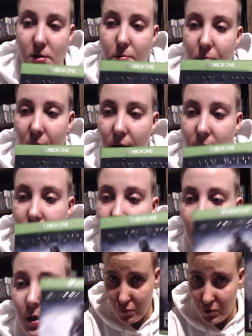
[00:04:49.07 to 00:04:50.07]
but
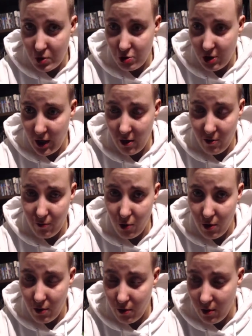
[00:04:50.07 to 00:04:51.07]
Shadow of
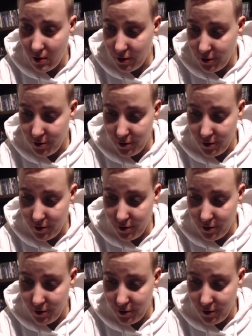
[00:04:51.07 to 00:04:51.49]
Mordor,